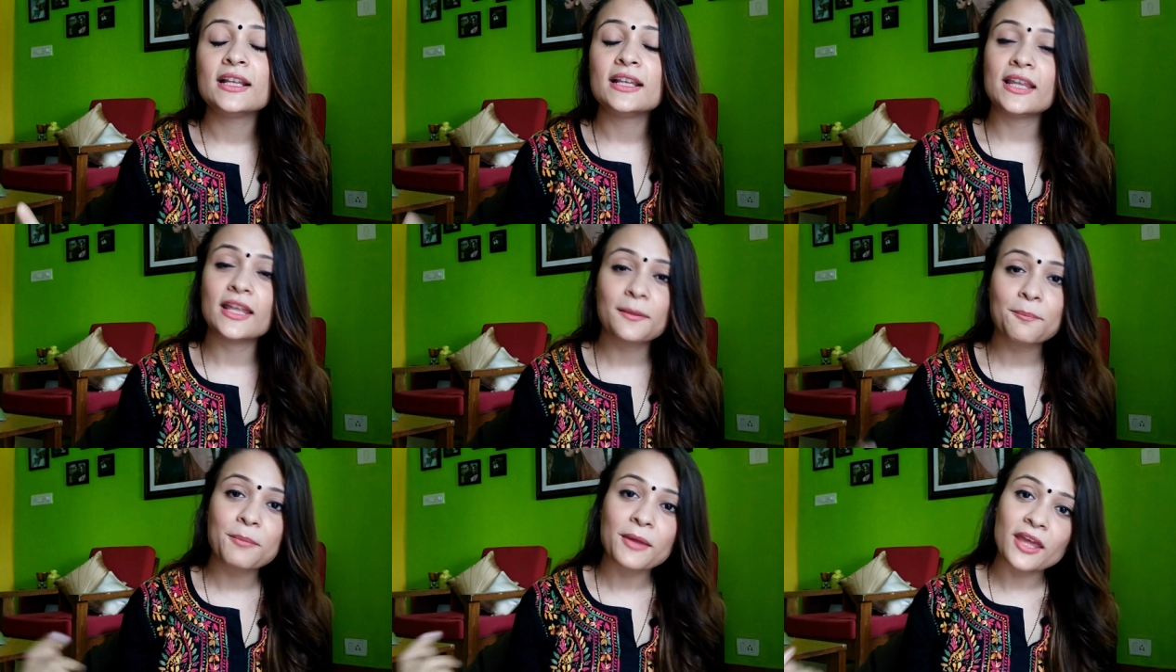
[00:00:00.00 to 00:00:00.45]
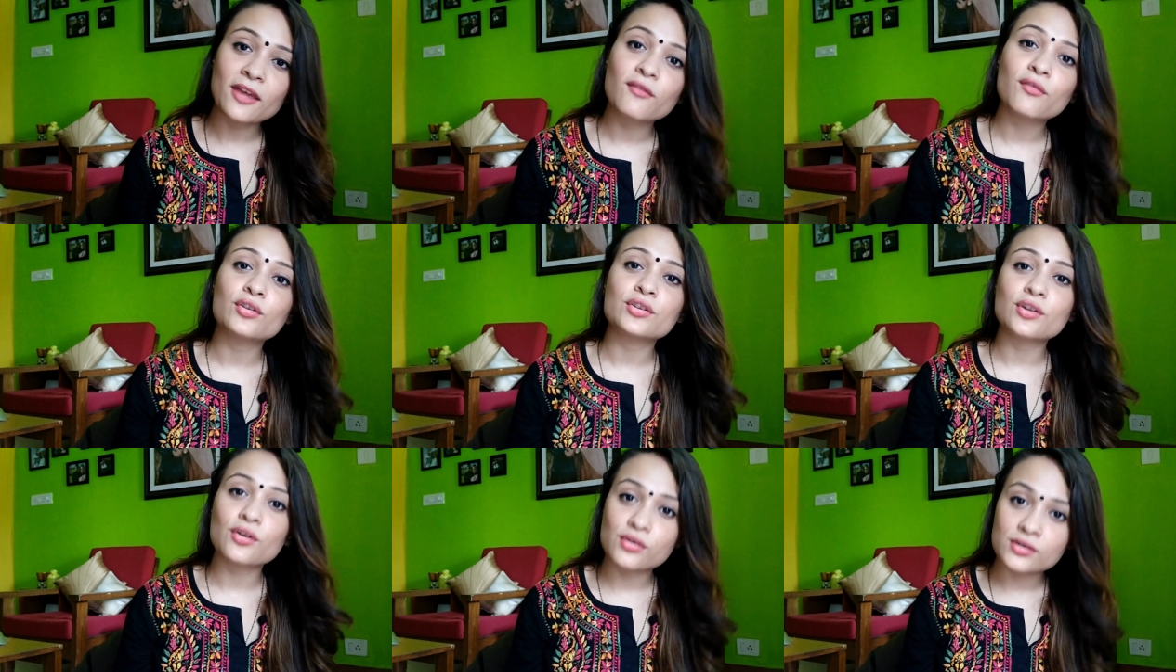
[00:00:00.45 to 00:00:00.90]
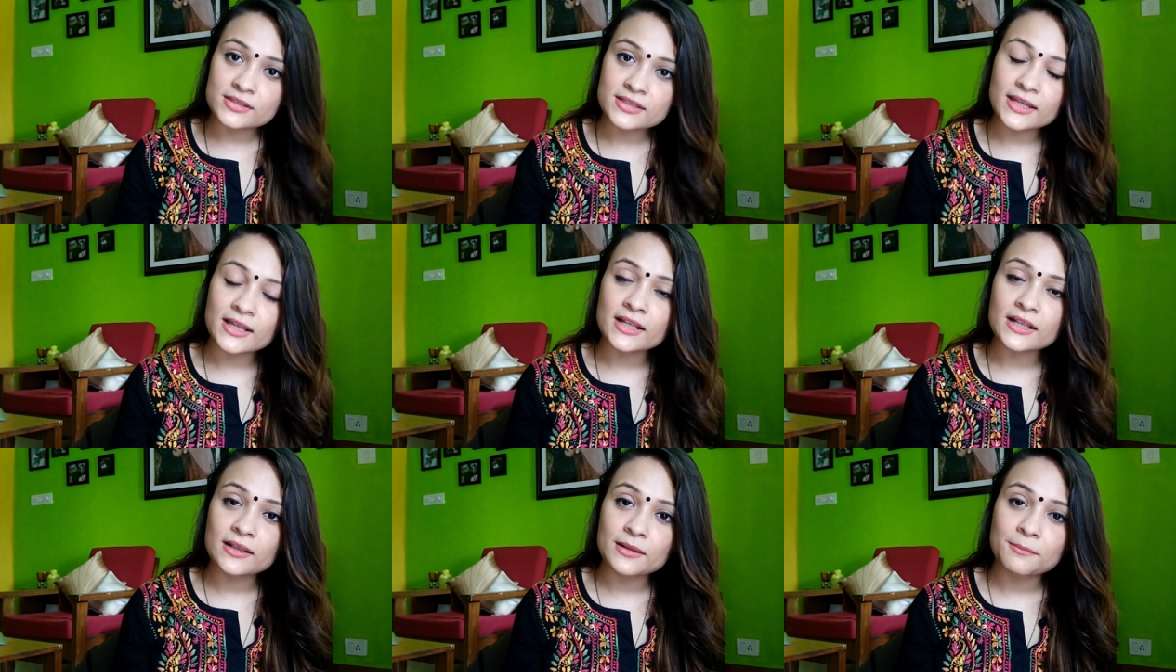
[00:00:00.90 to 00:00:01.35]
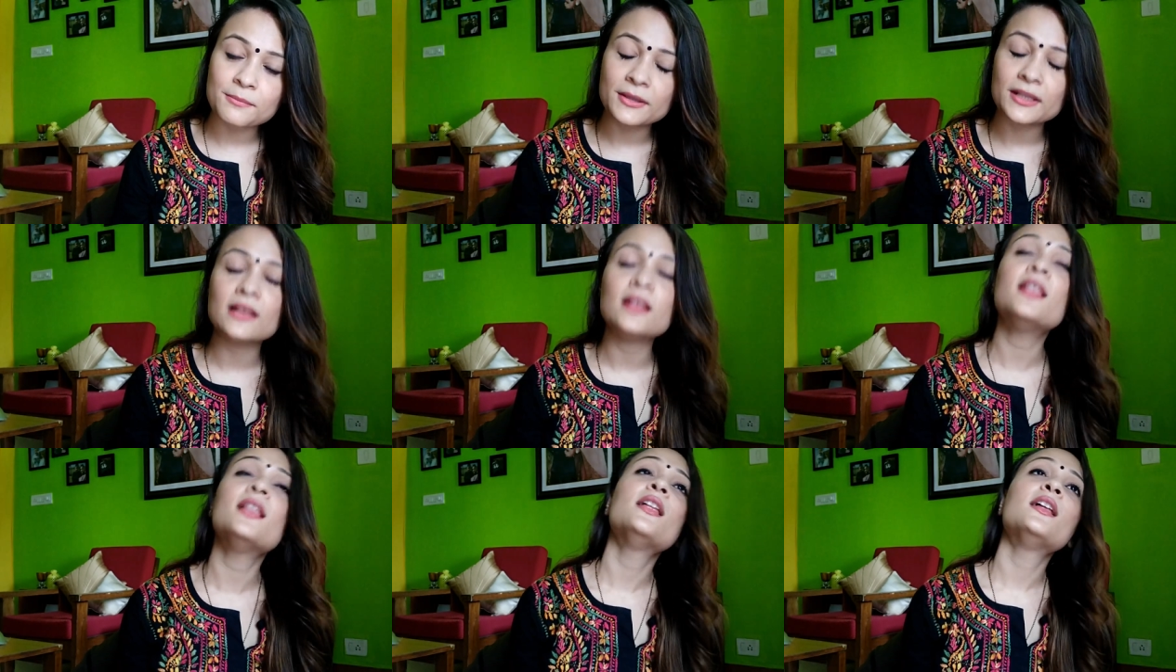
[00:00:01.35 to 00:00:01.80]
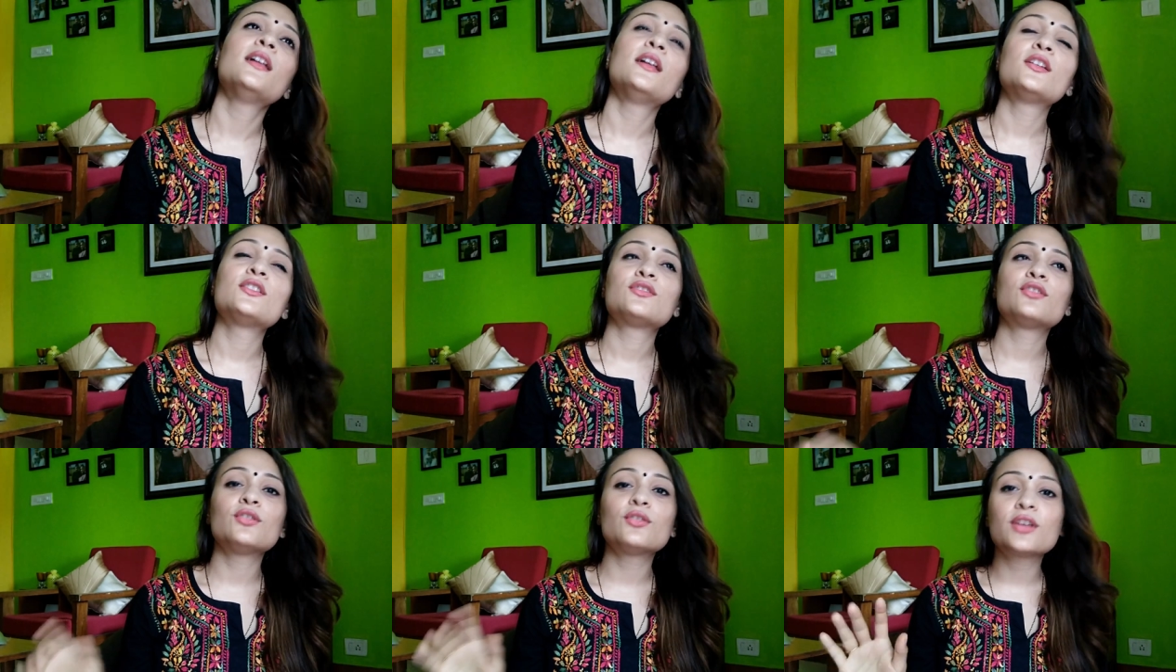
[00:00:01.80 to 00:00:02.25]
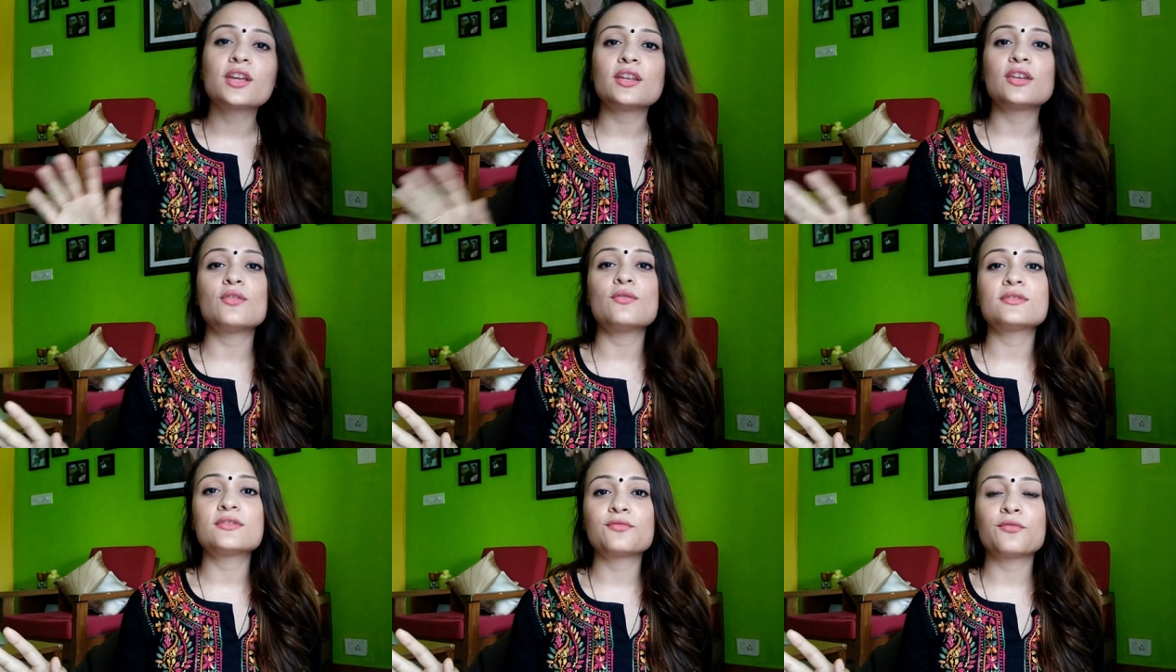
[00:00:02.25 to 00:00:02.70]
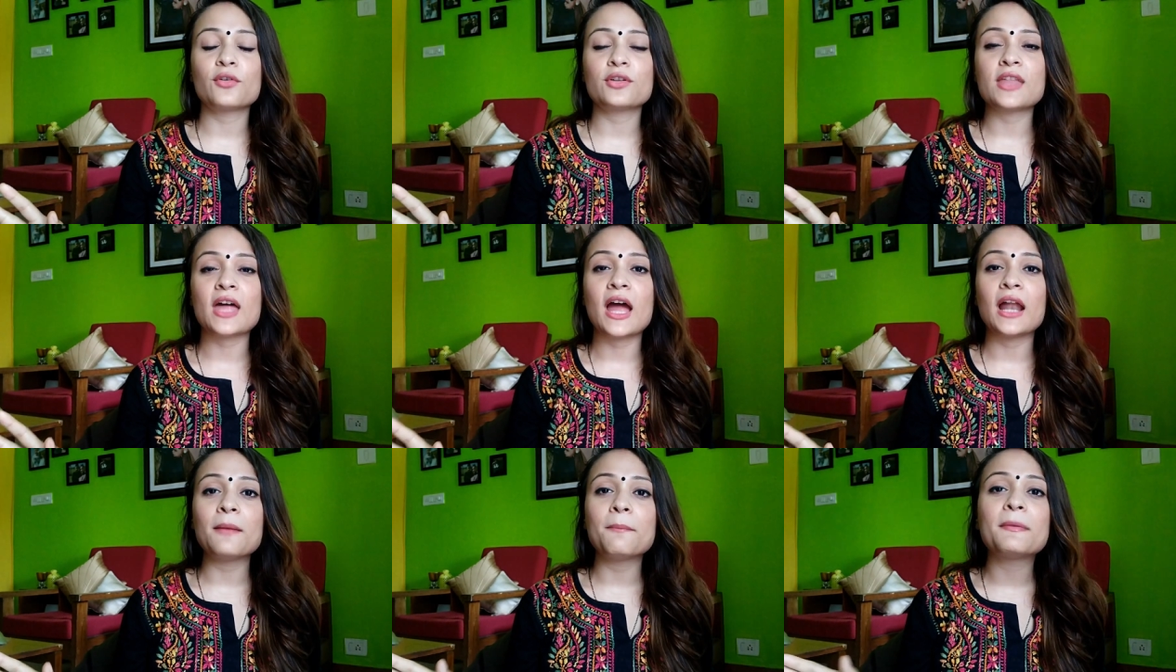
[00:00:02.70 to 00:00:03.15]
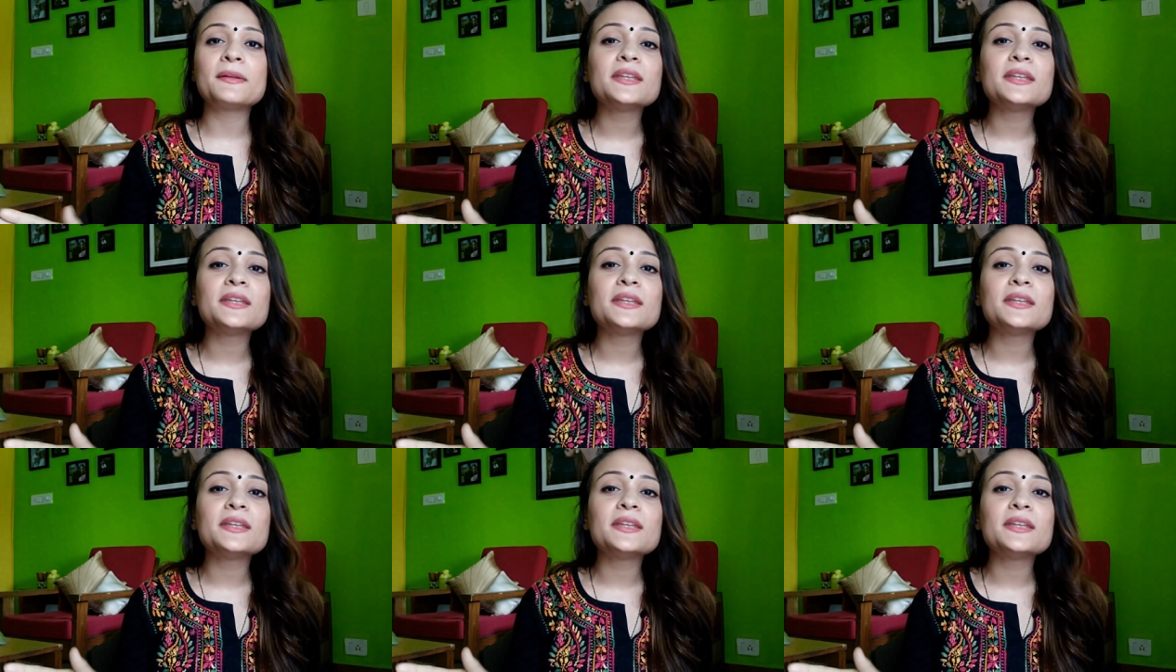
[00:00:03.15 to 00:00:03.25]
like paying for the hotel bill, so you can use for that.